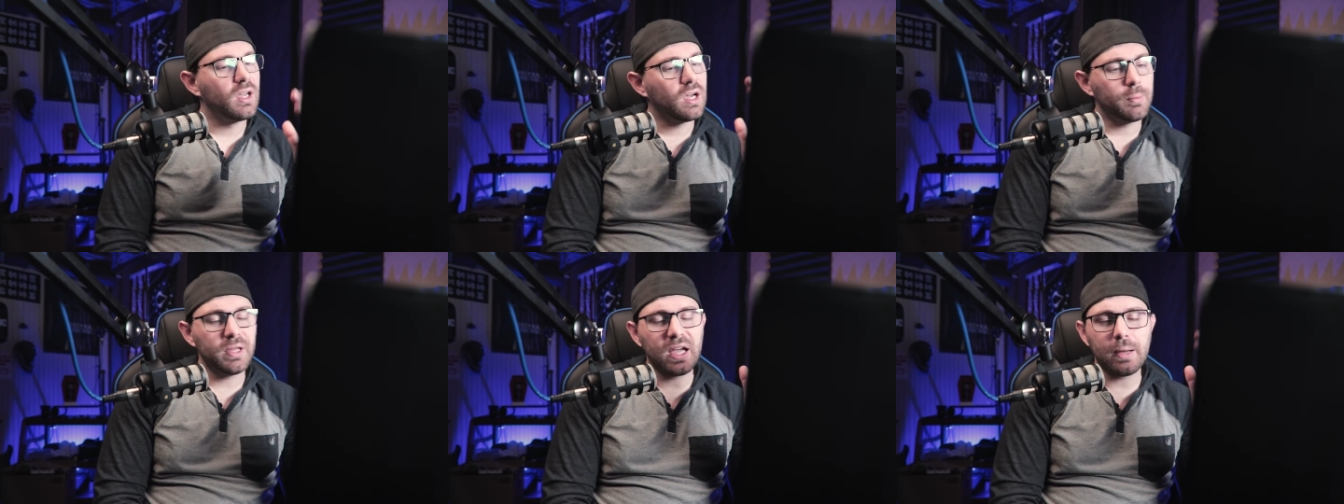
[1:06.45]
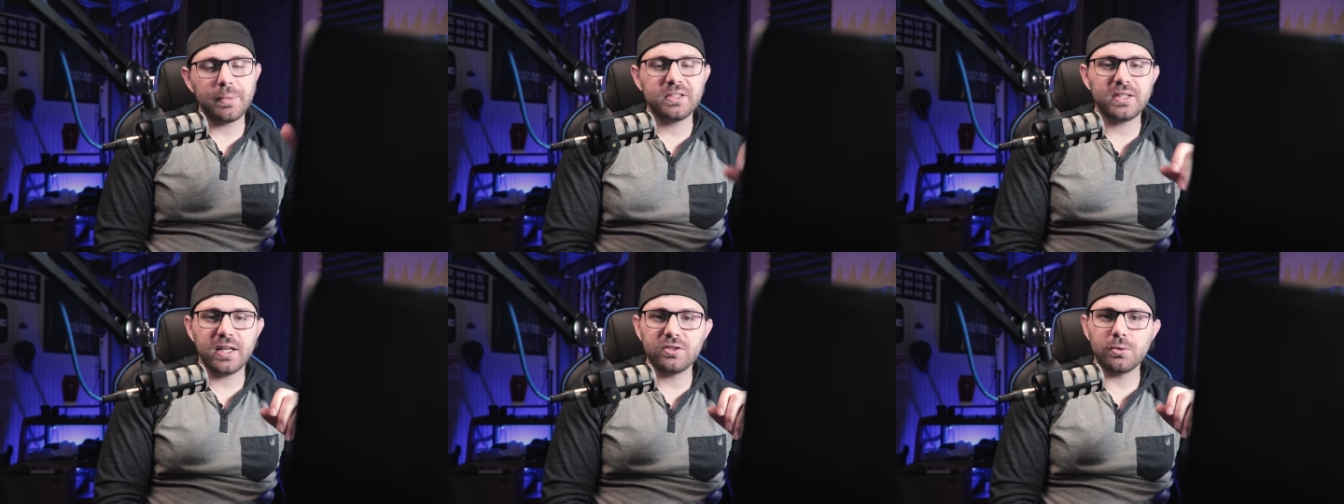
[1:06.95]
I'll be happy
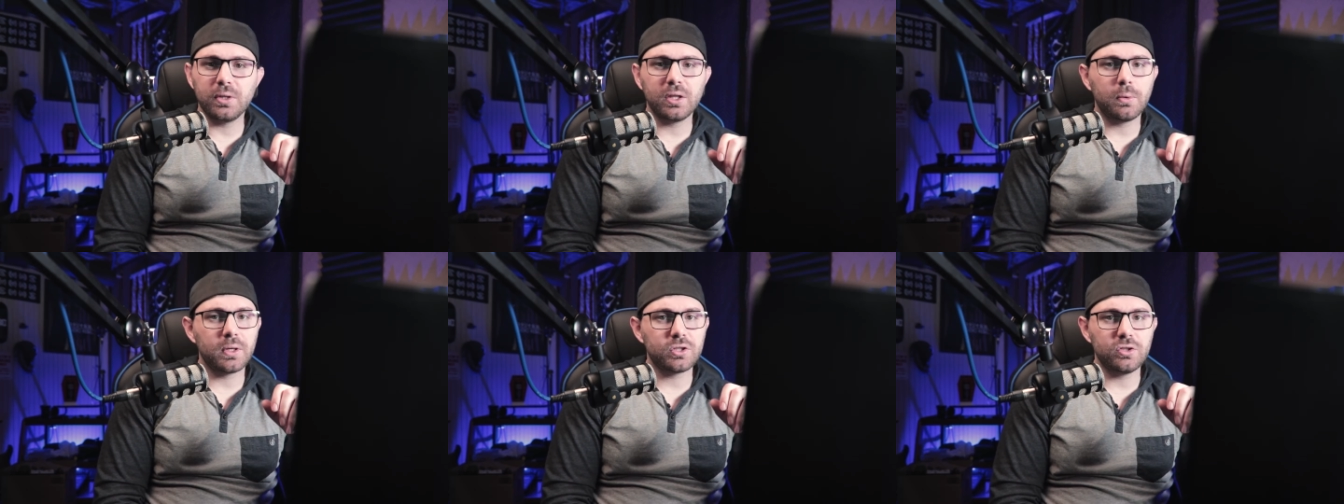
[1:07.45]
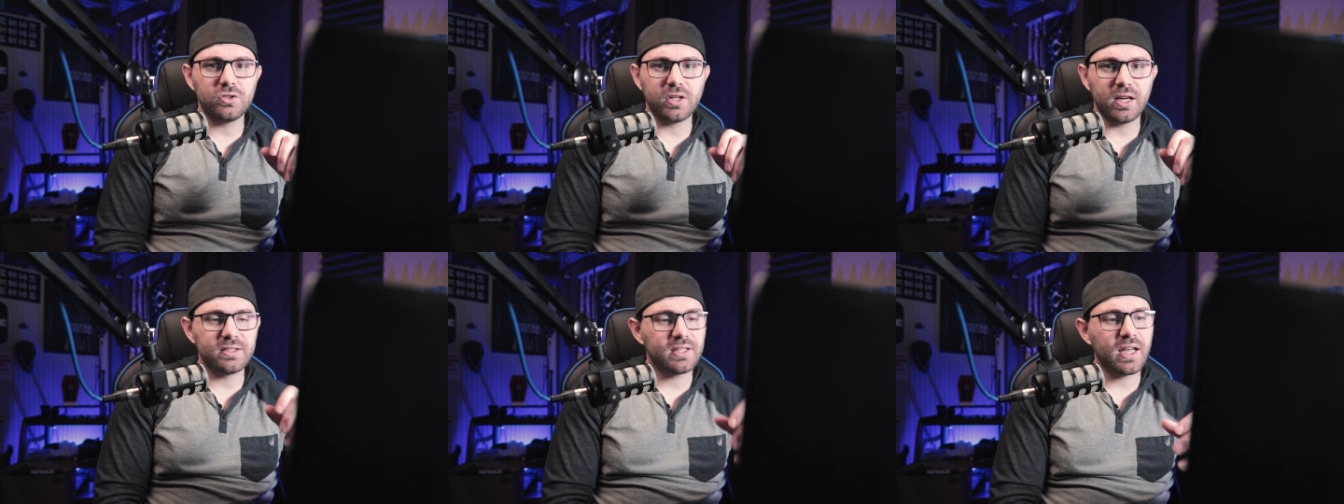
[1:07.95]
to answer any questions you
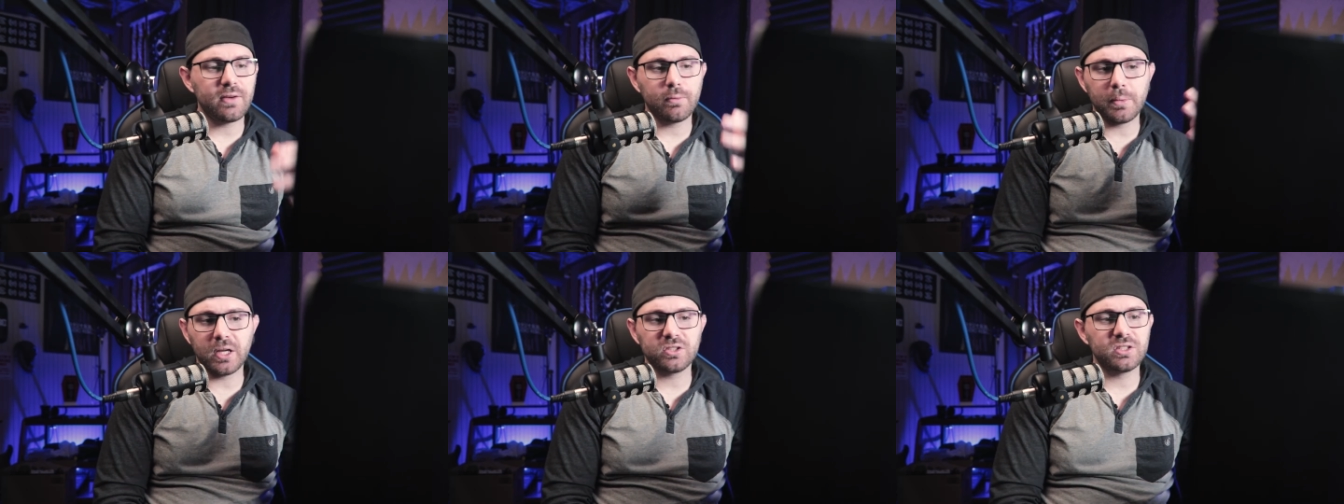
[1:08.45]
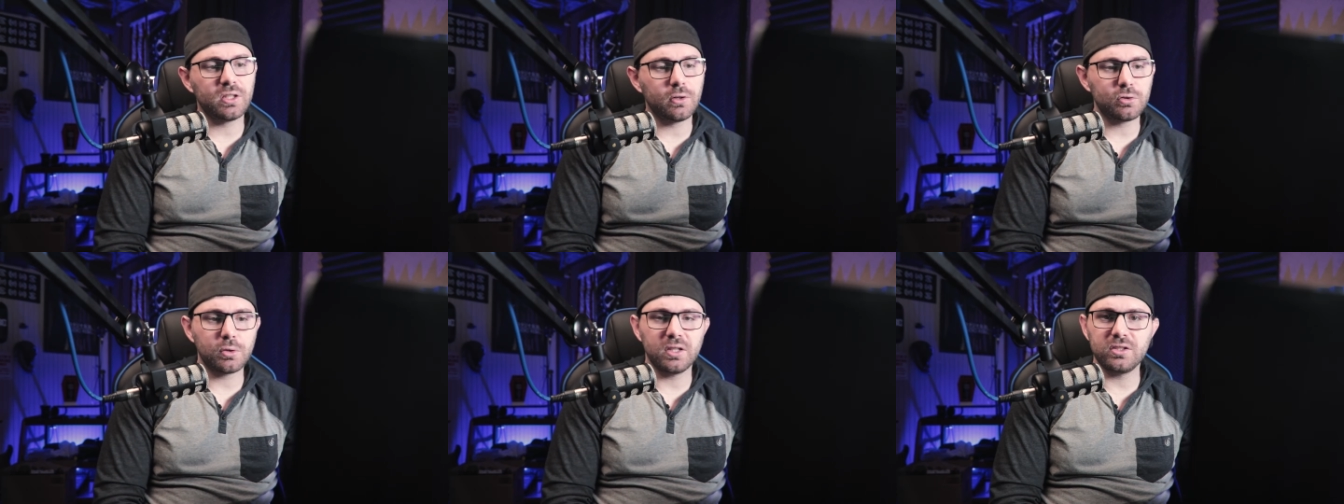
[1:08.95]
guys have about Stinger
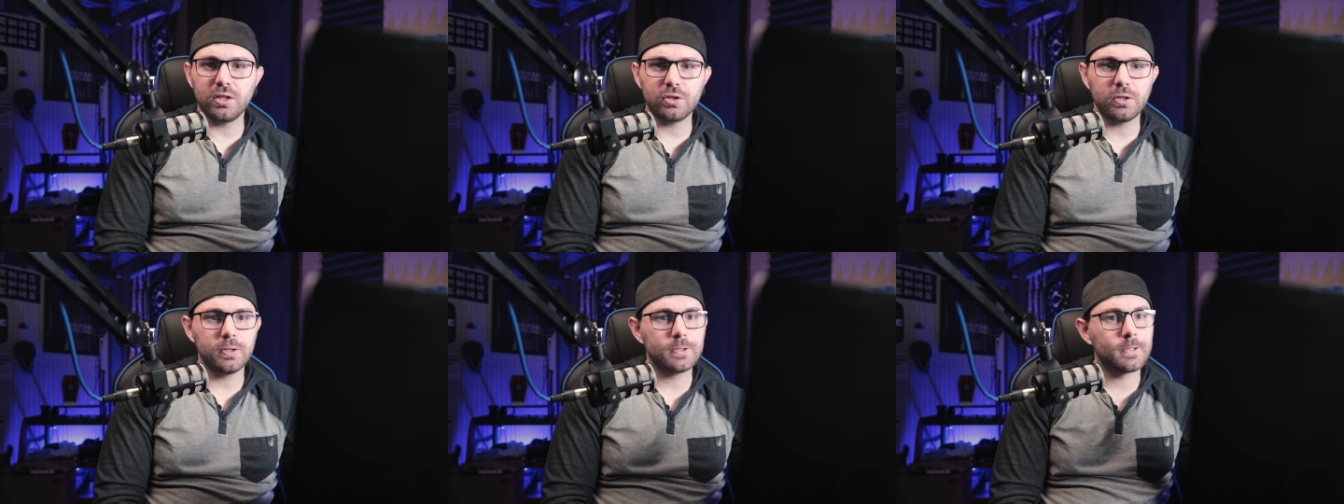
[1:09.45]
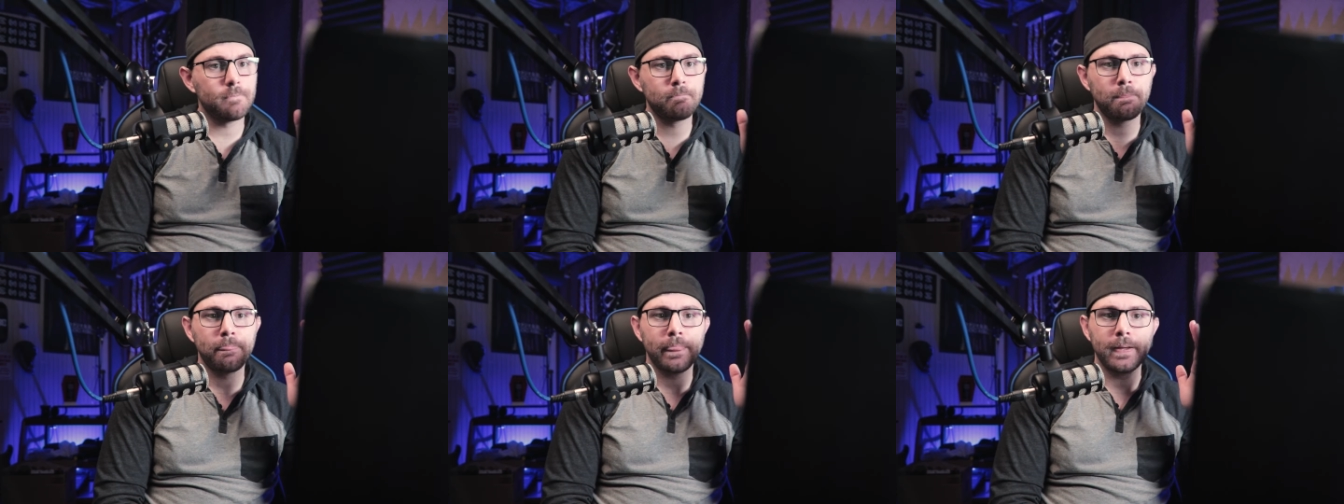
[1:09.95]
transitions,
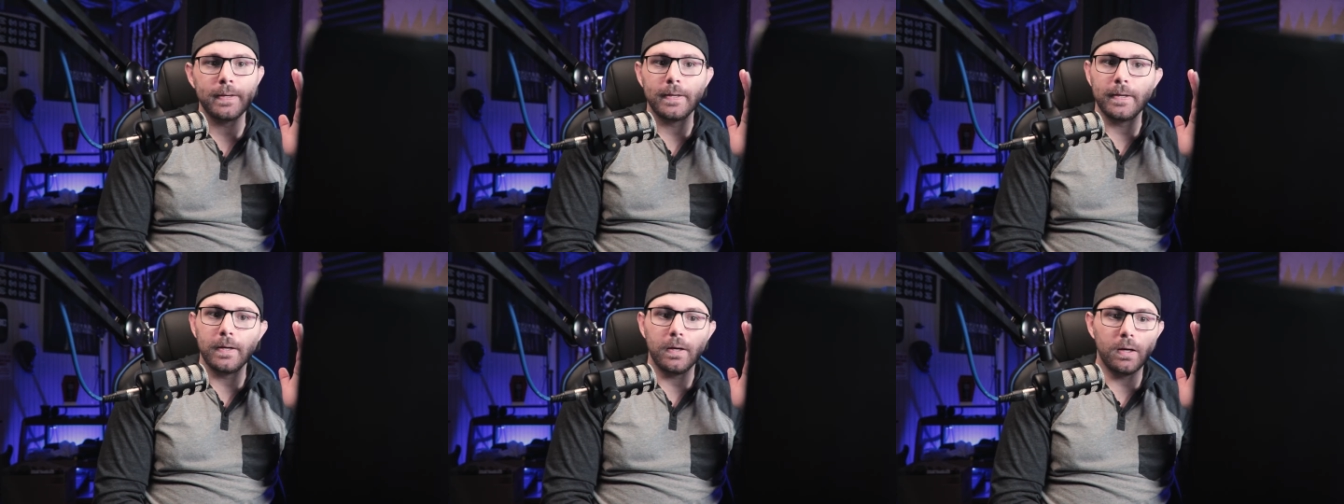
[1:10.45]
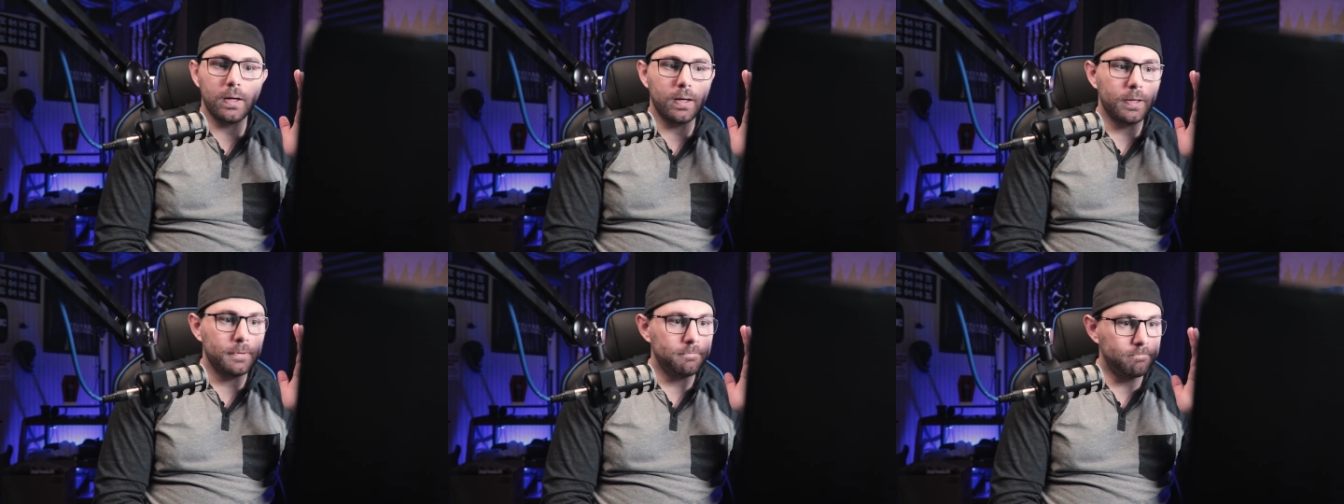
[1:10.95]

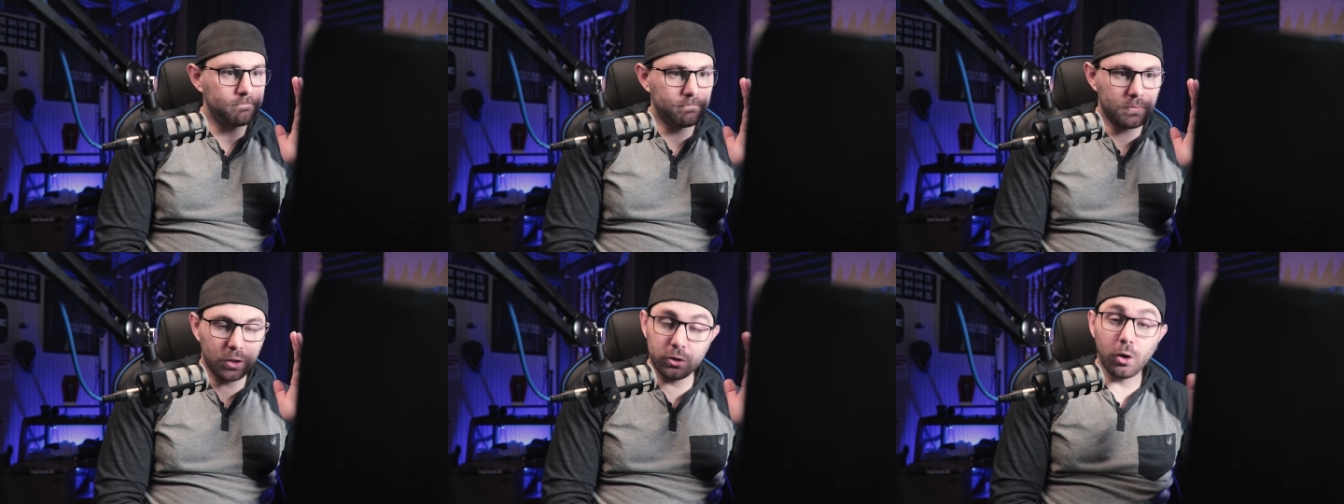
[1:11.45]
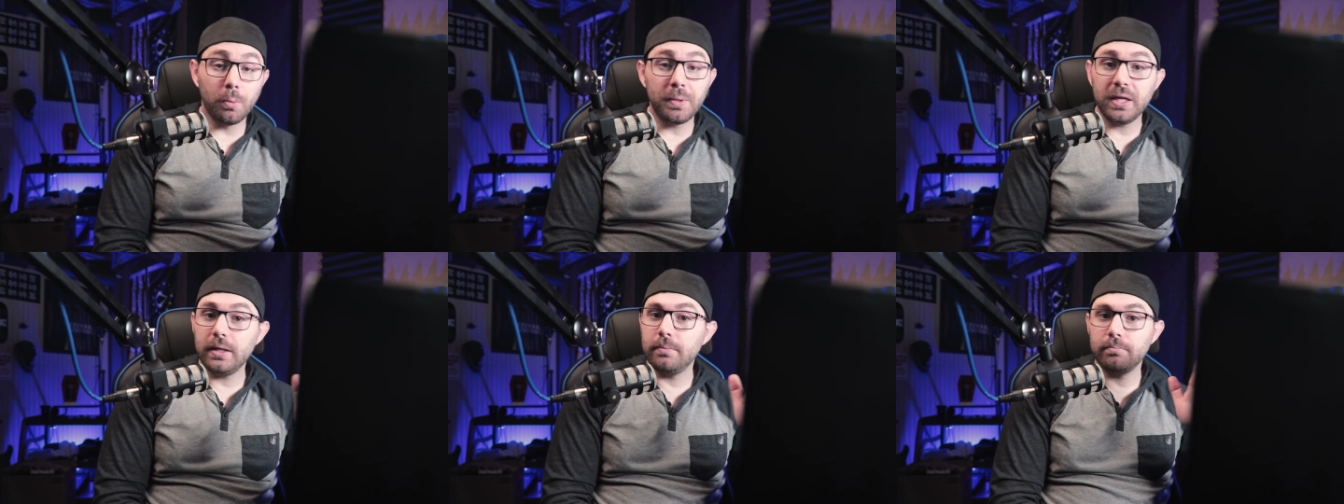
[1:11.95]
uh,
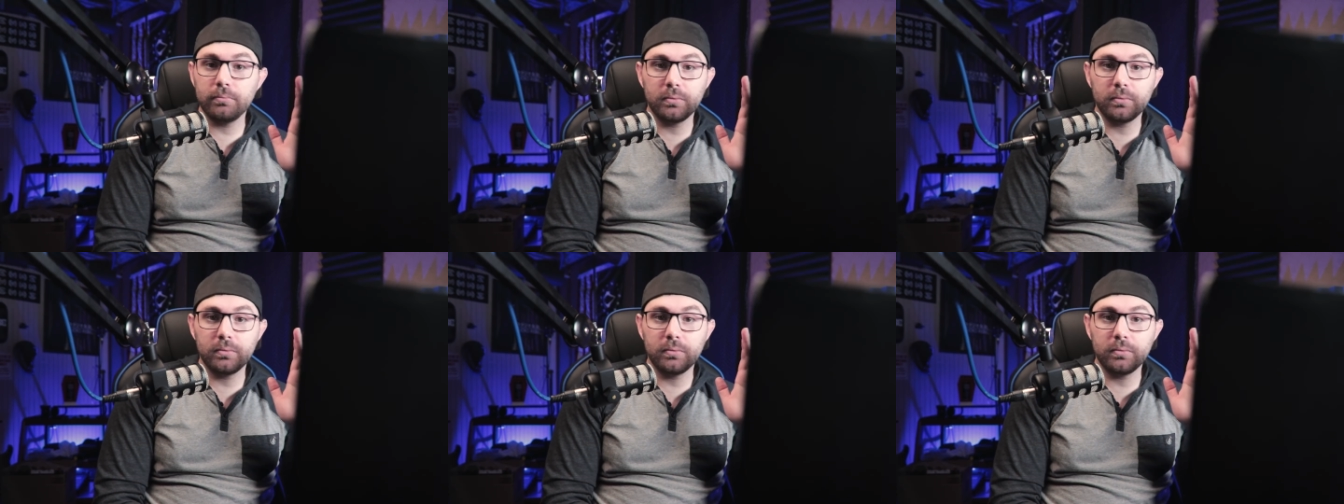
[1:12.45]
Adobe